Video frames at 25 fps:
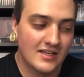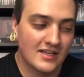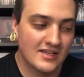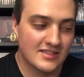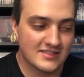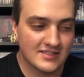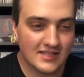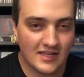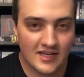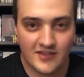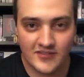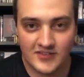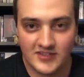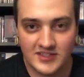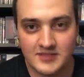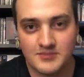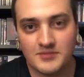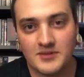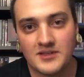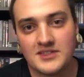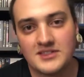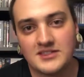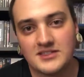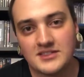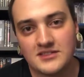It's kind of
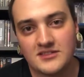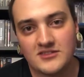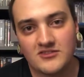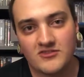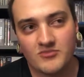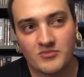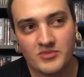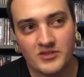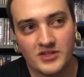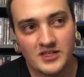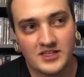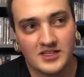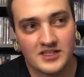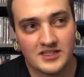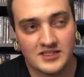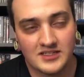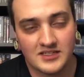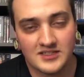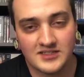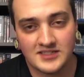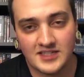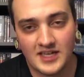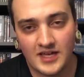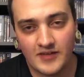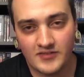expensive, but it
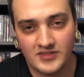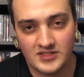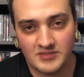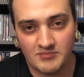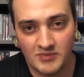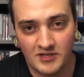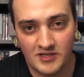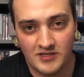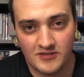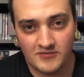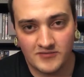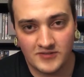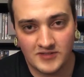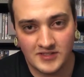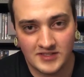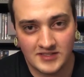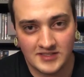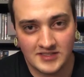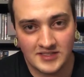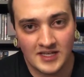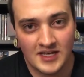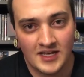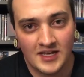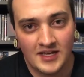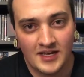does have its benefits.